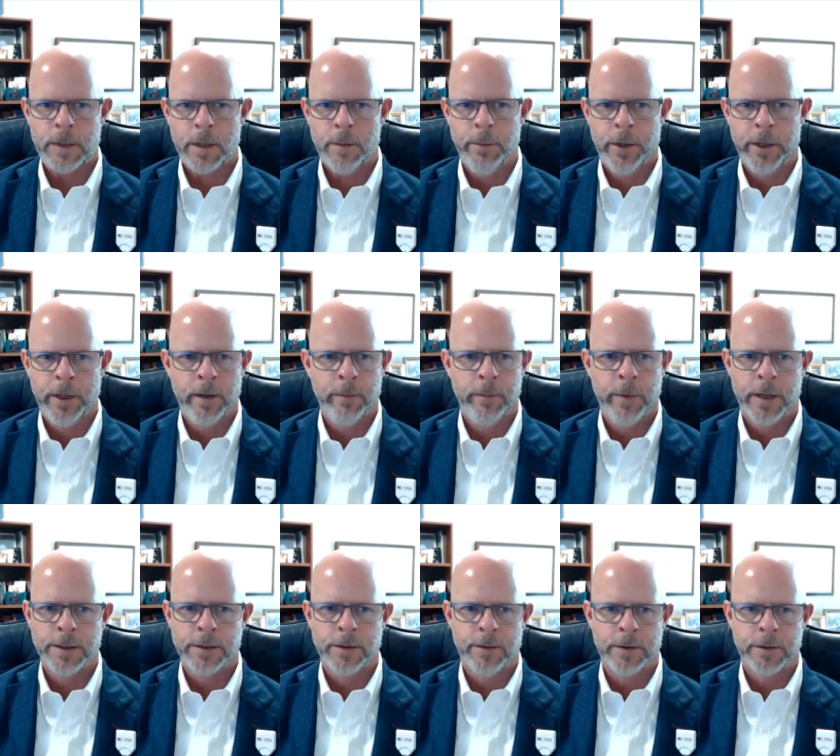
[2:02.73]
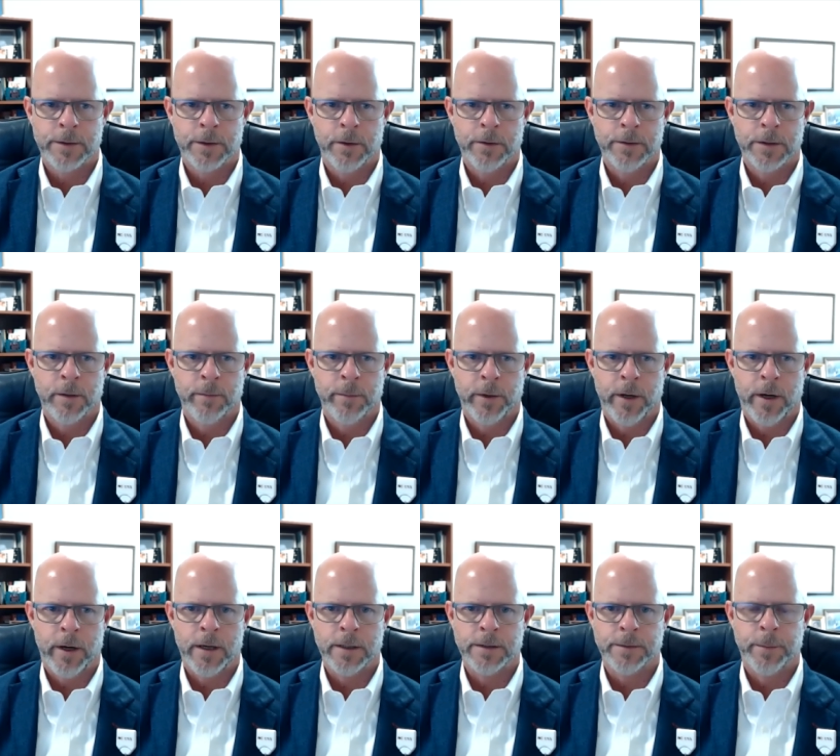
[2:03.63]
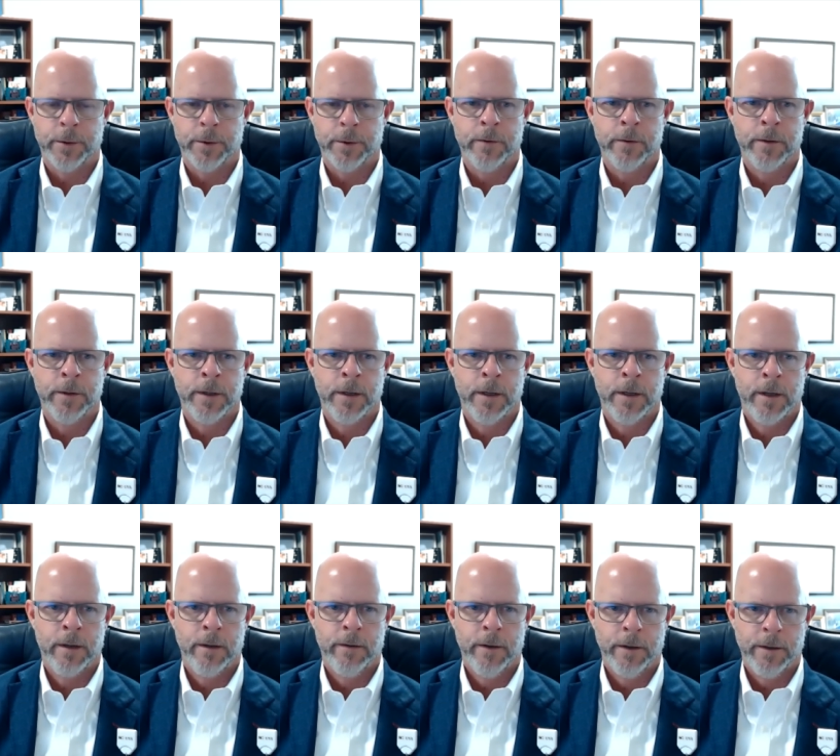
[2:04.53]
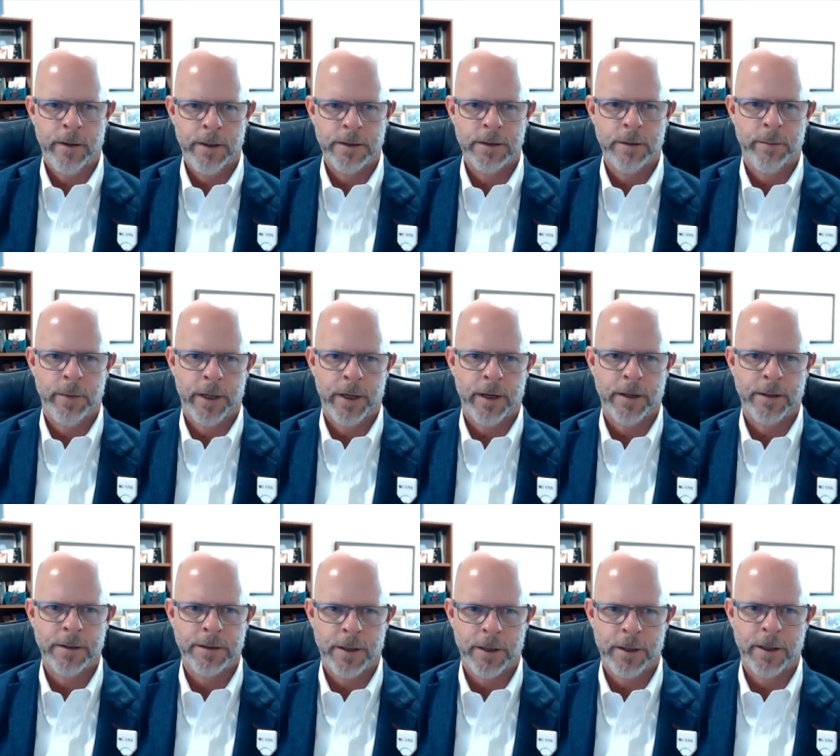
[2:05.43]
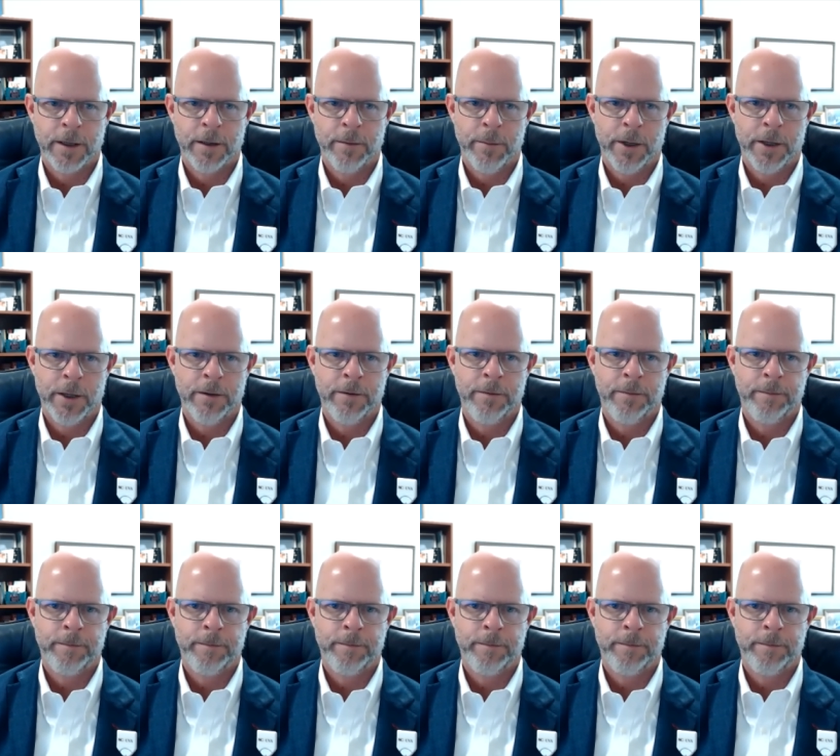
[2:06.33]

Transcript: But any patient that shows up in a hospital that needs a bed is getting admitted.